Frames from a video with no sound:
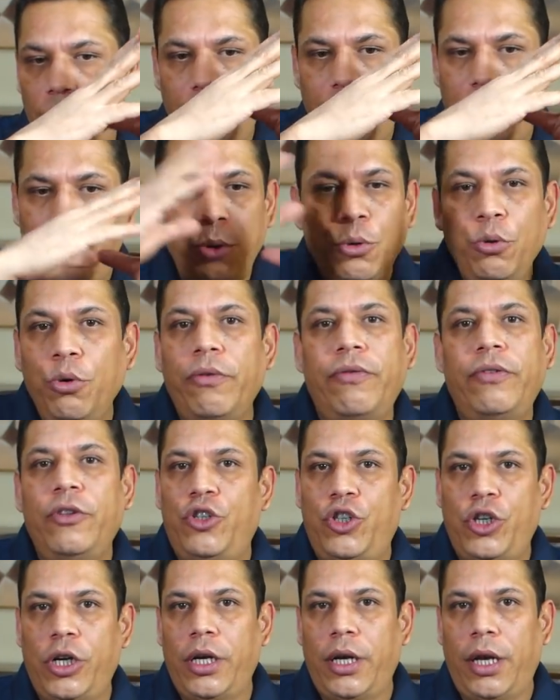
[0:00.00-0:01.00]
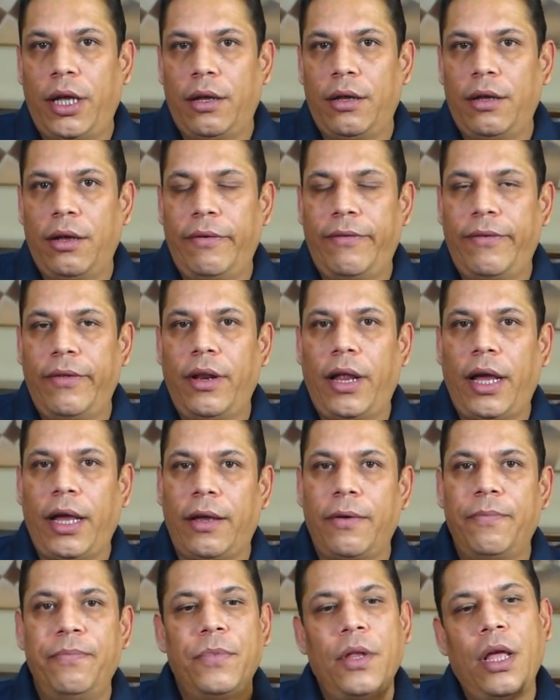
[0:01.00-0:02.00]
beautiful journey, if you
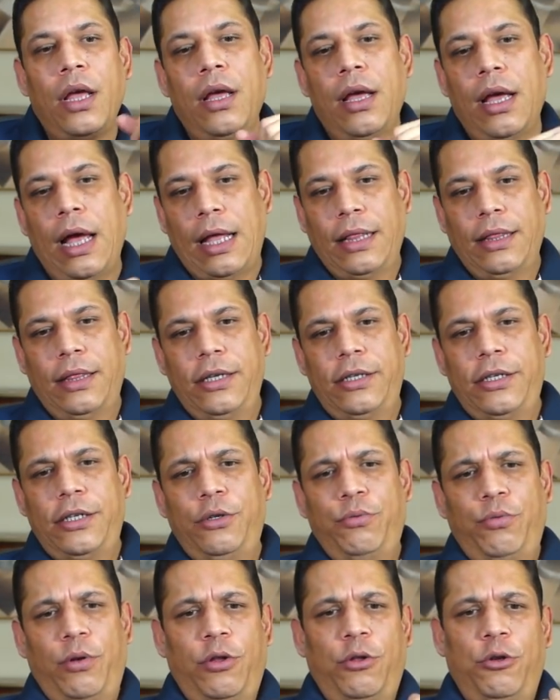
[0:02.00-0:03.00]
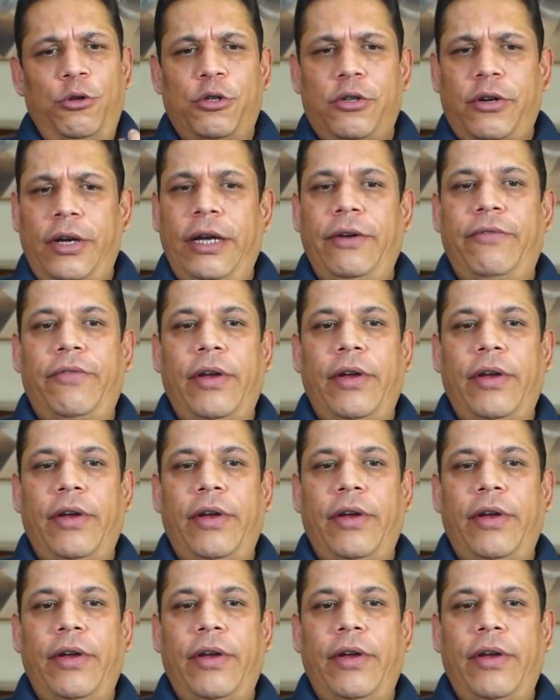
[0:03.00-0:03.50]
like. And this is one of those great